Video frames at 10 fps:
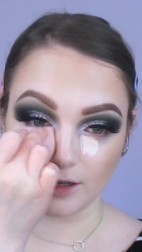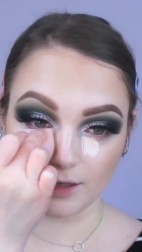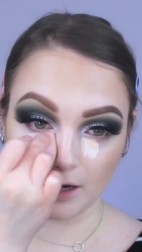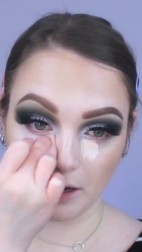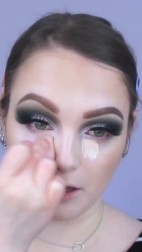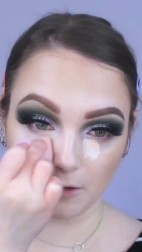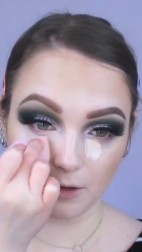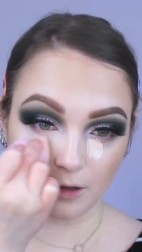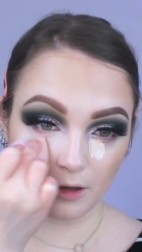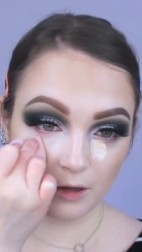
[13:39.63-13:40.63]
duct area
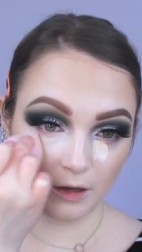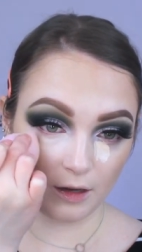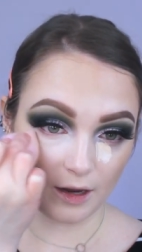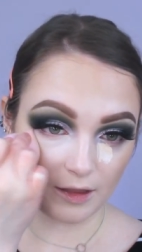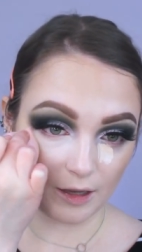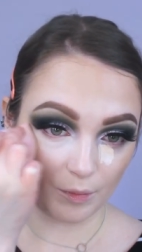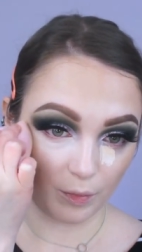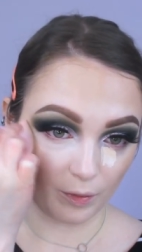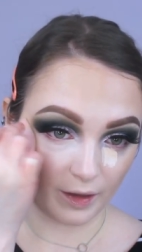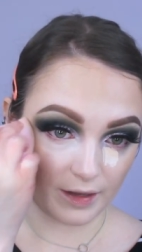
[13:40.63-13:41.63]
and then
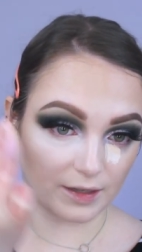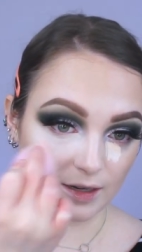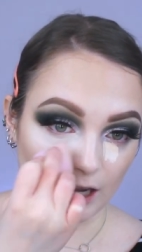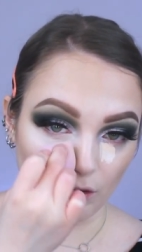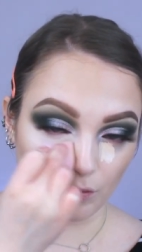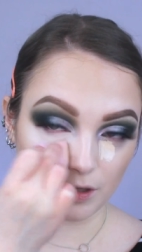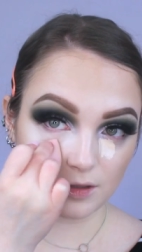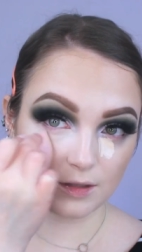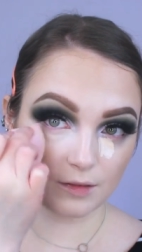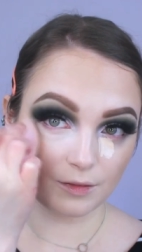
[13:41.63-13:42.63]
blend it
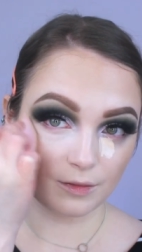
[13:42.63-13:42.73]
outwards.